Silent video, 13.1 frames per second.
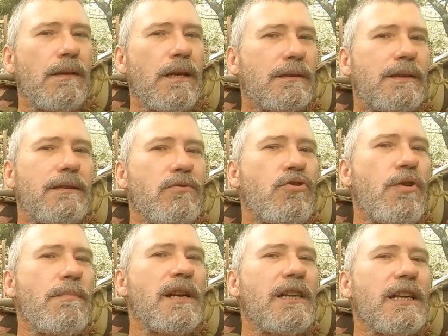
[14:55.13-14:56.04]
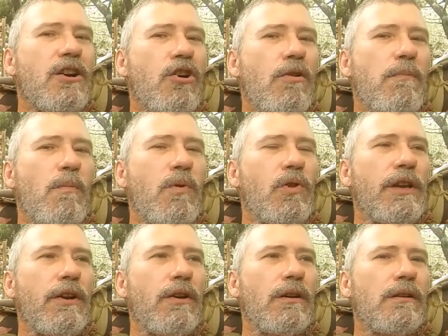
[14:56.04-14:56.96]
They're still criminally culpable
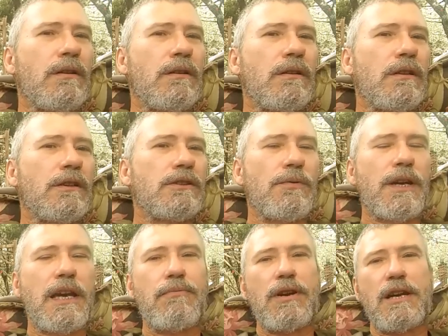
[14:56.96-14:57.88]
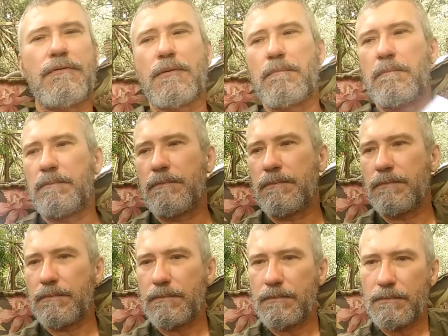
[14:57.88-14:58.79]
here, so we get rid of them.
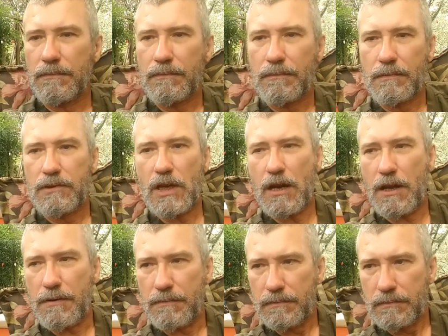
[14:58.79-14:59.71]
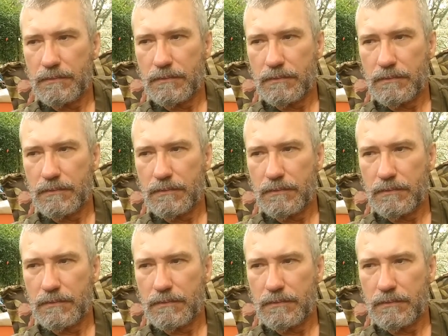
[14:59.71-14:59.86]
Done.